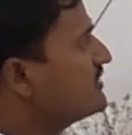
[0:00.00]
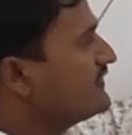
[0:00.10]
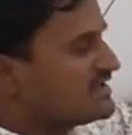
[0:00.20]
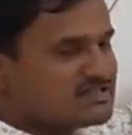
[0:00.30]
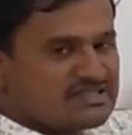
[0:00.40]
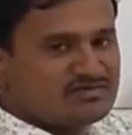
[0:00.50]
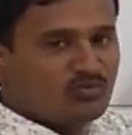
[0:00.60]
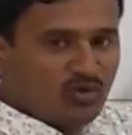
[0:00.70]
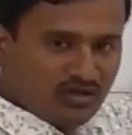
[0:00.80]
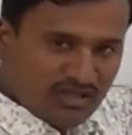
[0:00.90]
of x is
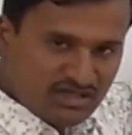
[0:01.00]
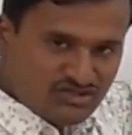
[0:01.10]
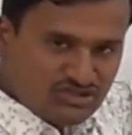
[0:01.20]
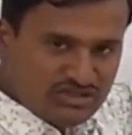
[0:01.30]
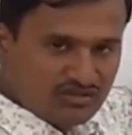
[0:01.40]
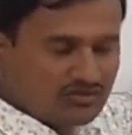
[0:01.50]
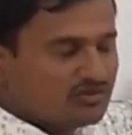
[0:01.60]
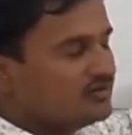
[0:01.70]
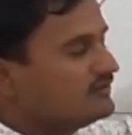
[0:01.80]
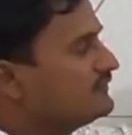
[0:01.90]
more than
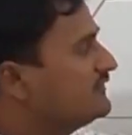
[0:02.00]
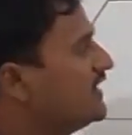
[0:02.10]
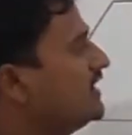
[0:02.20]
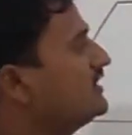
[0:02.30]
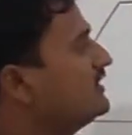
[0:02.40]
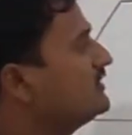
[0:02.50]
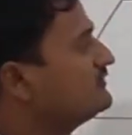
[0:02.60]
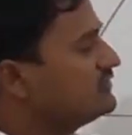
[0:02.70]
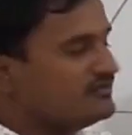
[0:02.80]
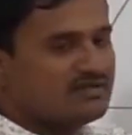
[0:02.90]
0,
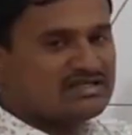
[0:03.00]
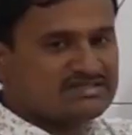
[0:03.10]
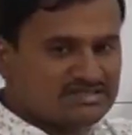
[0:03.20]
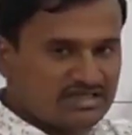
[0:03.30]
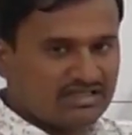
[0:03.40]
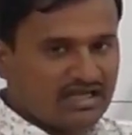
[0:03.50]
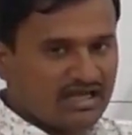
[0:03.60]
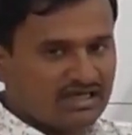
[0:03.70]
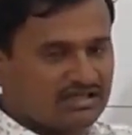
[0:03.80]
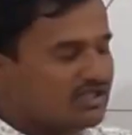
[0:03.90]
then we will say
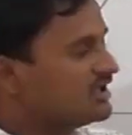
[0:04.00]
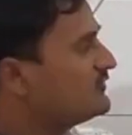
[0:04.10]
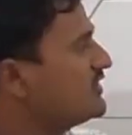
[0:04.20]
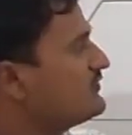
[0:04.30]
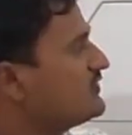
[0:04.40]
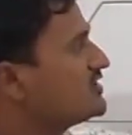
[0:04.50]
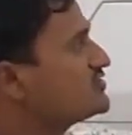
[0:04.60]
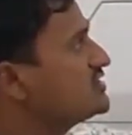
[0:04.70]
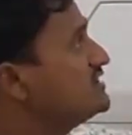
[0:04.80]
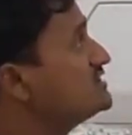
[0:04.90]
that the given
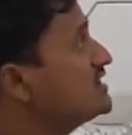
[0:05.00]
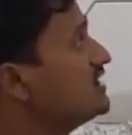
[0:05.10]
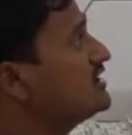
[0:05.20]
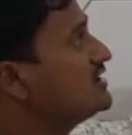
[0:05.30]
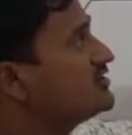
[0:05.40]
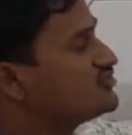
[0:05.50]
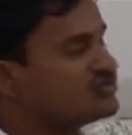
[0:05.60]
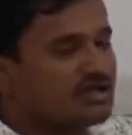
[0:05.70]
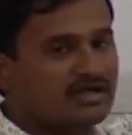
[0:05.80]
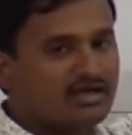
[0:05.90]
function is a
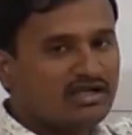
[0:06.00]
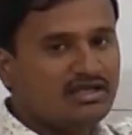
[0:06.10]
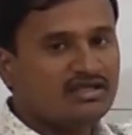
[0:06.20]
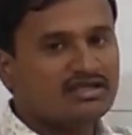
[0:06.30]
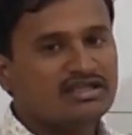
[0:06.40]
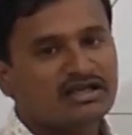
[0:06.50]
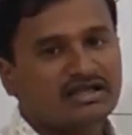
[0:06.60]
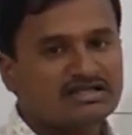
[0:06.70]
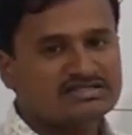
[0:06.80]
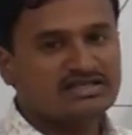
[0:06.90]
strictly
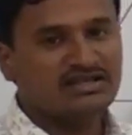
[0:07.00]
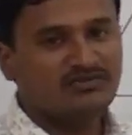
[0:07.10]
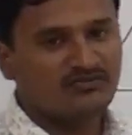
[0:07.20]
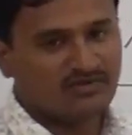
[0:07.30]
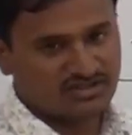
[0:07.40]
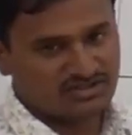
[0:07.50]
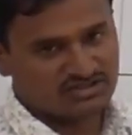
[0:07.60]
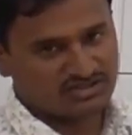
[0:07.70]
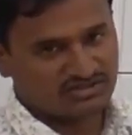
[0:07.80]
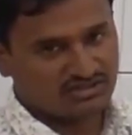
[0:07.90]
increasing
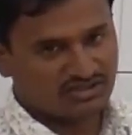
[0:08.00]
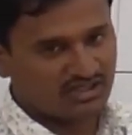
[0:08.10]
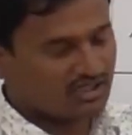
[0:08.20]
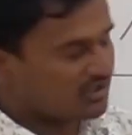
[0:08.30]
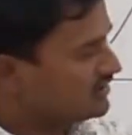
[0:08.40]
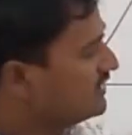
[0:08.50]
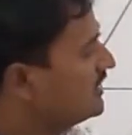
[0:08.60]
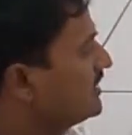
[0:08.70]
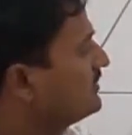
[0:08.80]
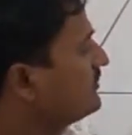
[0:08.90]
function, right?
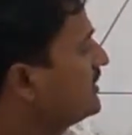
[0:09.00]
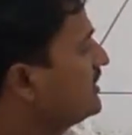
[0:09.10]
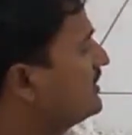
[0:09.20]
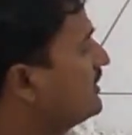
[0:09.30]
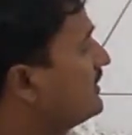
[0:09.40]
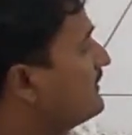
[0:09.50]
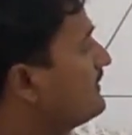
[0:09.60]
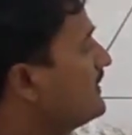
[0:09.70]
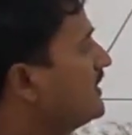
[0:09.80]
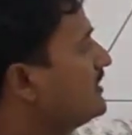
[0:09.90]
So
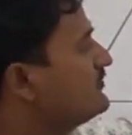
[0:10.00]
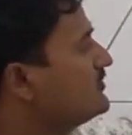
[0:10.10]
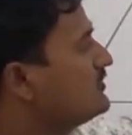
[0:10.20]
here if you